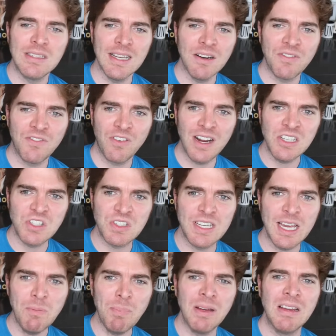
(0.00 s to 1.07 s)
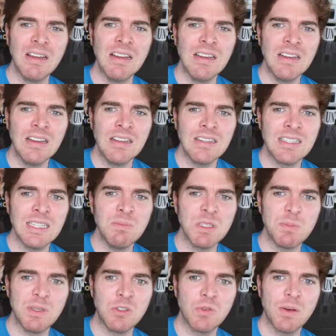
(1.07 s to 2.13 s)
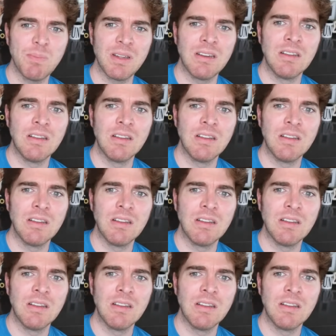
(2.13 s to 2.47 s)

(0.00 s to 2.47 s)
Is that a French dip? Seems to be dripping.